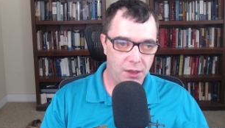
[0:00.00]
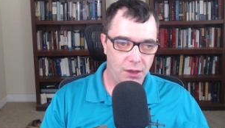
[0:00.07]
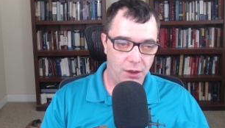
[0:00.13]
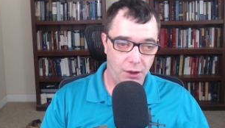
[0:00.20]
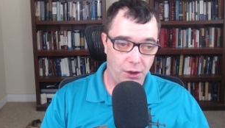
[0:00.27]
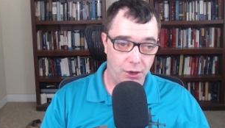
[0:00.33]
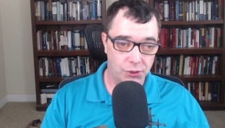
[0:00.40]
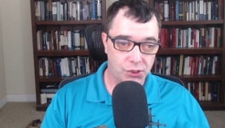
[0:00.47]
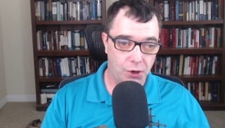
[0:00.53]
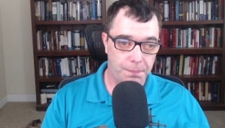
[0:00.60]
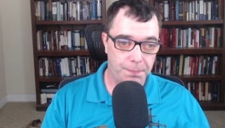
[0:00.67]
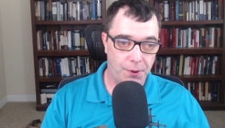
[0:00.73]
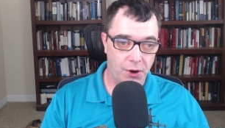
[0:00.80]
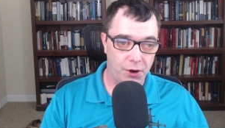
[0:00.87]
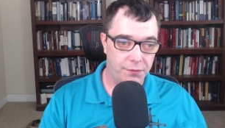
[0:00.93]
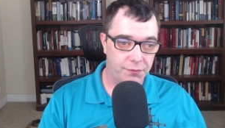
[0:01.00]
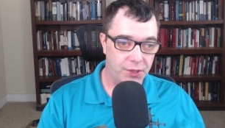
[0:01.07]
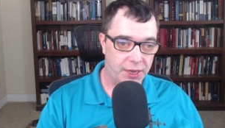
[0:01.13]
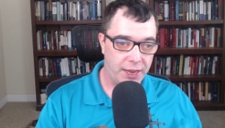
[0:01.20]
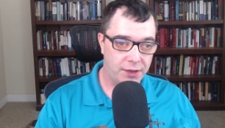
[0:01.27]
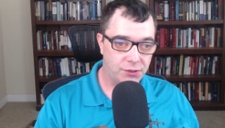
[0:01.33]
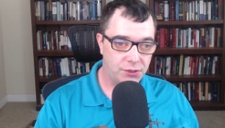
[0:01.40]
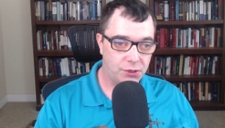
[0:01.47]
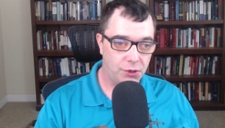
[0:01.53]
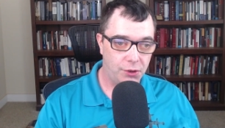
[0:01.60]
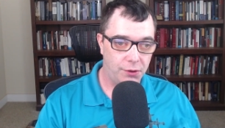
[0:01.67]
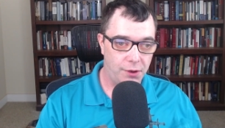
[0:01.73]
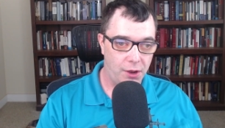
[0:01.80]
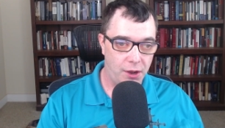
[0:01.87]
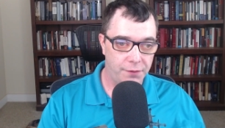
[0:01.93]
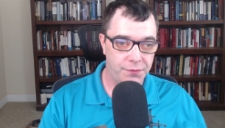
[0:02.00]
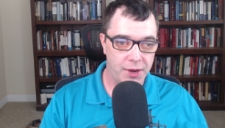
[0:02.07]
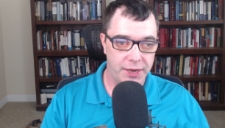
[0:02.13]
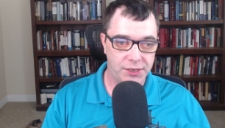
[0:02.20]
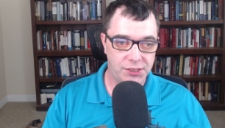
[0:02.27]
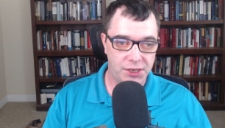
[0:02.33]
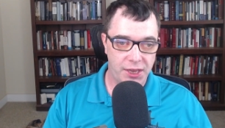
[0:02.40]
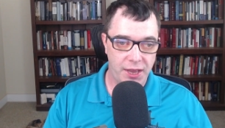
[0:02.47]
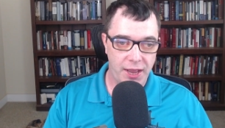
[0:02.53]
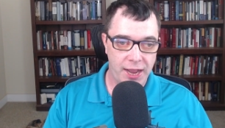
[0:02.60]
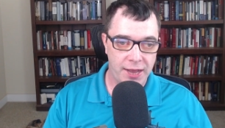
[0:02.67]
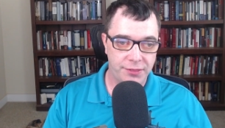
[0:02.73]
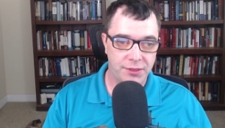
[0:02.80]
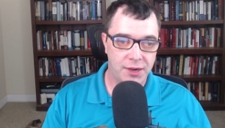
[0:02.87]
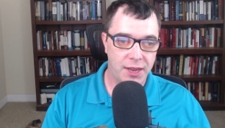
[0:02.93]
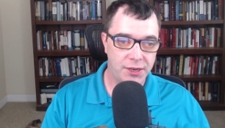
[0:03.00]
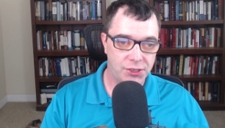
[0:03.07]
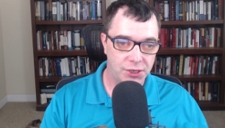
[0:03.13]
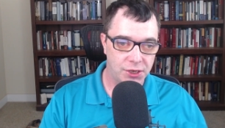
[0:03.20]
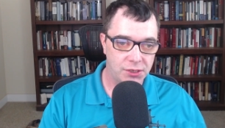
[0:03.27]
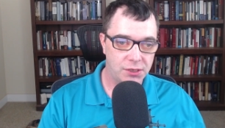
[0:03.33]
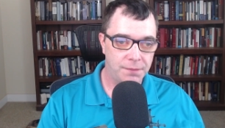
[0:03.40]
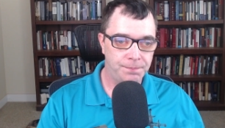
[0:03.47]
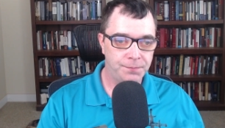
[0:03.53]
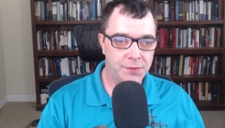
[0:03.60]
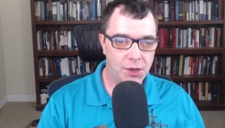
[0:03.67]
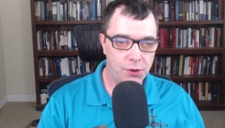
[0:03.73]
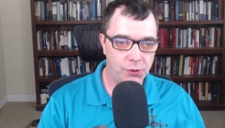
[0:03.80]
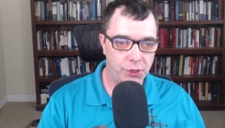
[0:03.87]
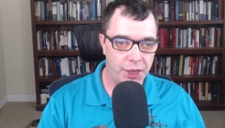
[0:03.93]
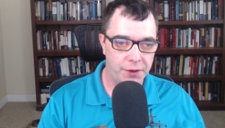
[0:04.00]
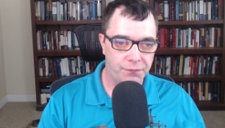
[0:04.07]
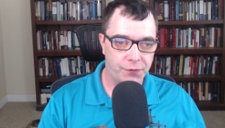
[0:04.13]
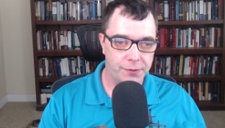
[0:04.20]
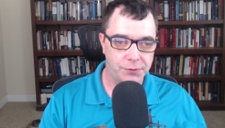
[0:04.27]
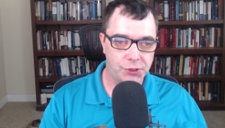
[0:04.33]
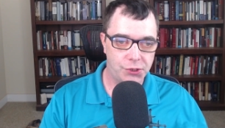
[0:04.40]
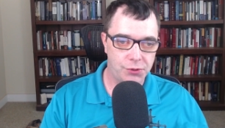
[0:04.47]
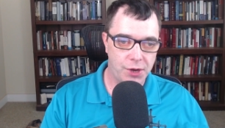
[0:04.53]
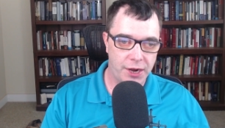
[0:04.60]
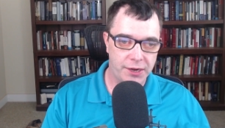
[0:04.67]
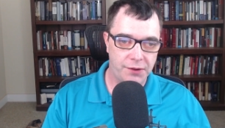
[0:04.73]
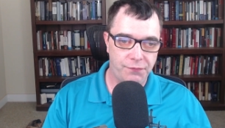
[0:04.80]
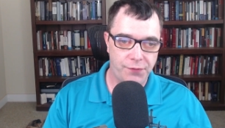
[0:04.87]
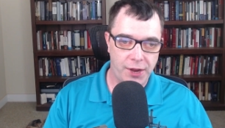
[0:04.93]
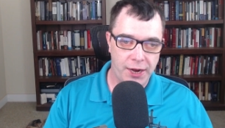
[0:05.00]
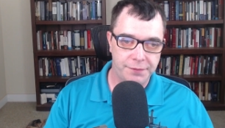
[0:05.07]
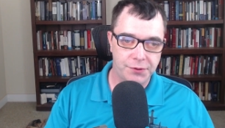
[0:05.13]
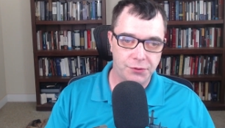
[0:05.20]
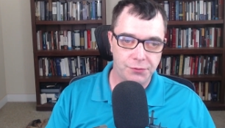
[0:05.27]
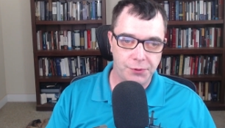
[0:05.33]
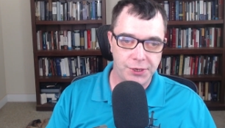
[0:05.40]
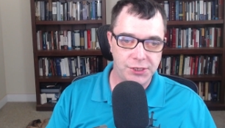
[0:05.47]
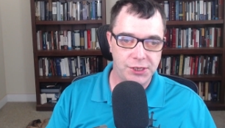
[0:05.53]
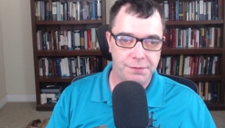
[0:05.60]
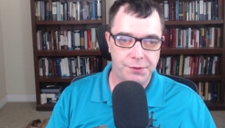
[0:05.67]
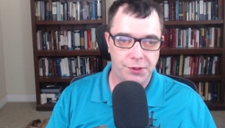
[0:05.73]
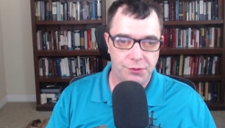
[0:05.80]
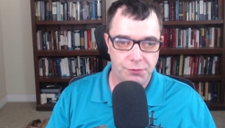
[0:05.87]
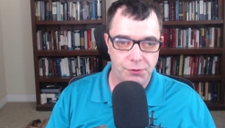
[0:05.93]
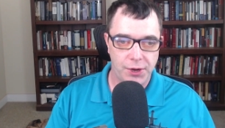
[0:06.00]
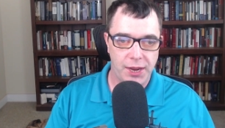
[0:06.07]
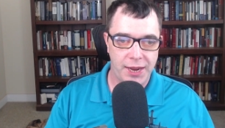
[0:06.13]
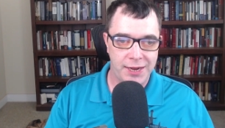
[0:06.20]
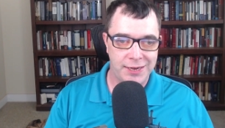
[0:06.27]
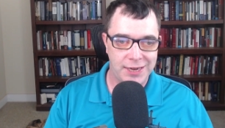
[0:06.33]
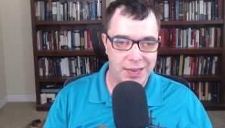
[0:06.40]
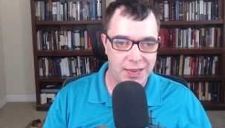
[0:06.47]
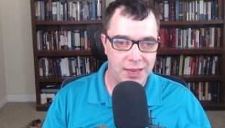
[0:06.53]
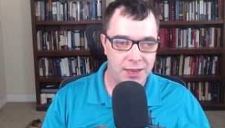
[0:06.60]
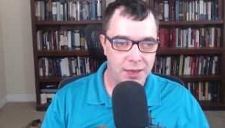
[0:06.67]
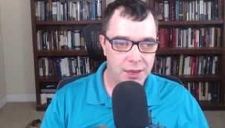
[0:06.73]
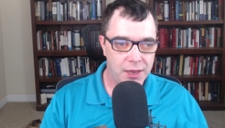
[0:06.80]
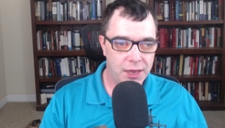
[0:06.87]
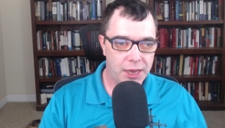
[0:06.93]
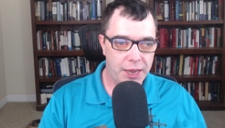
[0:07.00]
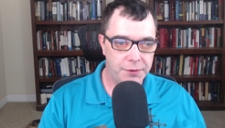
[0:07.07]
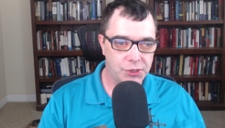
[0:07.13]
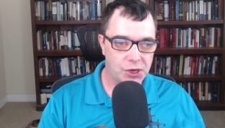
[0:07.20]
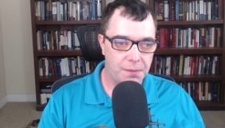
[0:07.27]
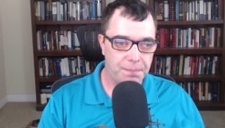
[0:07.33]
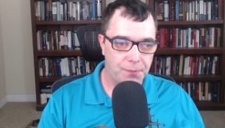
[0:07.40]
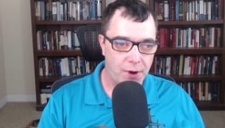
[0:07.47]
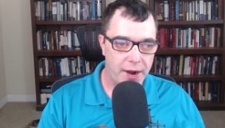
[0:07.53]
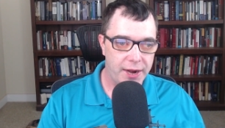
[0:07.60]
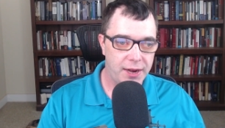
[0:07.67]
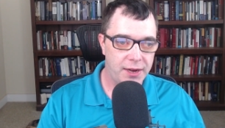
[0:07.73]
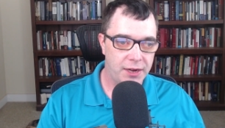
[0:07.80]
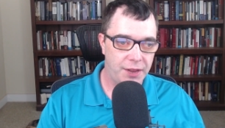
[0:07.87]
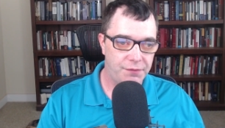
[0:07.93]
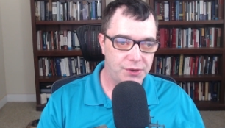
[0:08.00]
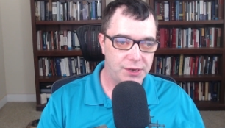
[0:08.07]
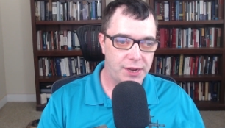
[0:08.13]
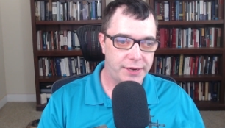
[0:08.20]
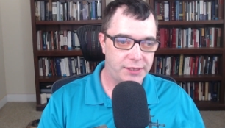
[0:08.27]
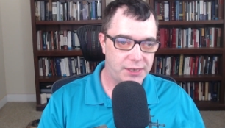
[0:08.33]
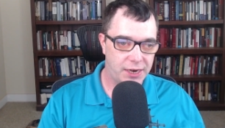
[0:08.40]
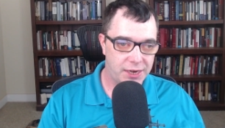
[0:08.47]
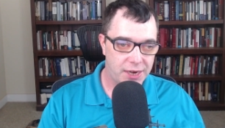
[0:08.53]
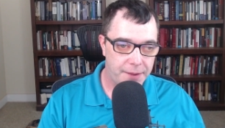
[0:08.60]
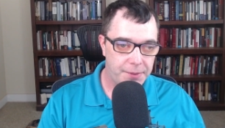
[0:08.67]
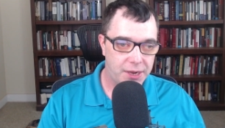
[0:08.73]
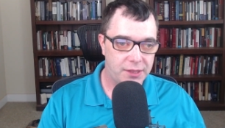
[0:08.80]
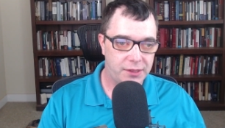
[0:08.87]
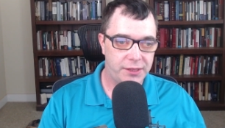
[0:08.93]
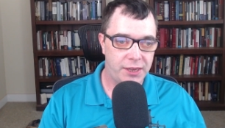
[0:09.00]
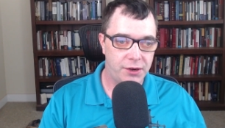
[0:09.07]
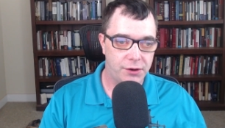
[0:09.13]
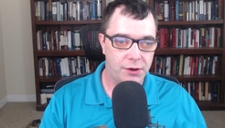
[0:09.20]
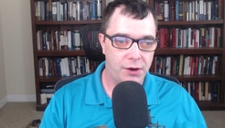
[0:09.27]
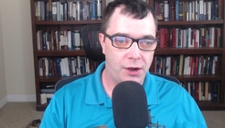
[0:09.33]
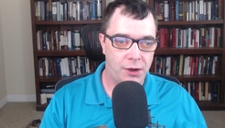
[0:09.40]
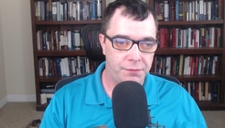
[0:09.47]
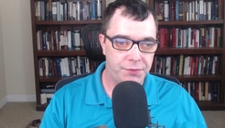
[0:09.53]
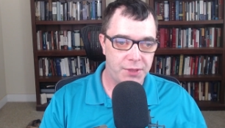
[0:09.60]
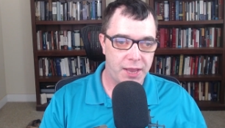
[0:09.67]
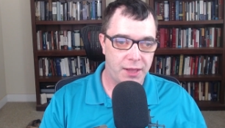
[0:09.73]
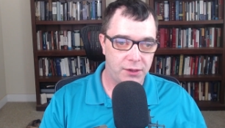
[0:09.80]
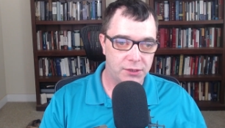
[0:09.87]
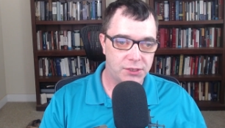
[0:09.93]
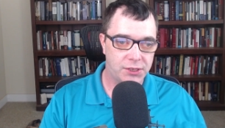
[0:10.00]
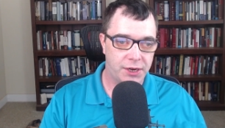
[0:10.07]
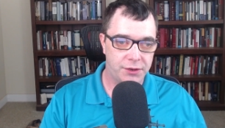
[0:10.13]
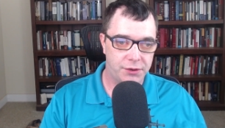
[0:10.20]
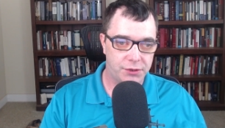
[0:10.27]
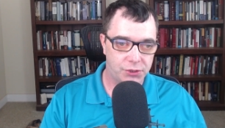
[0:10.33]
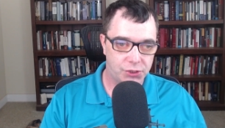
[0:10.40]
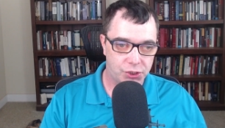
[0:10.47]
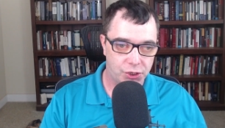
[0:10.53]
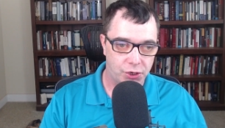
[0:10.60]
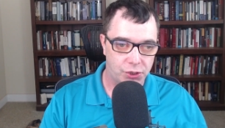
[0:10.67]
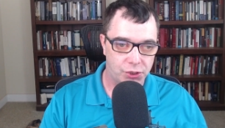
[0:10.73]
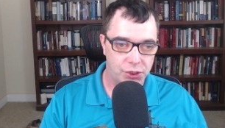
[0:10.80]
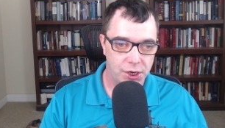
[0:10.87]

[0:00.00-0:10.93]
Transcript: Also part of the Council of Nicaea, Athanasius, who lived from two ninety-five to three seventy-three A D. He was a bright and even a dynamic leader of the Alexandria Church,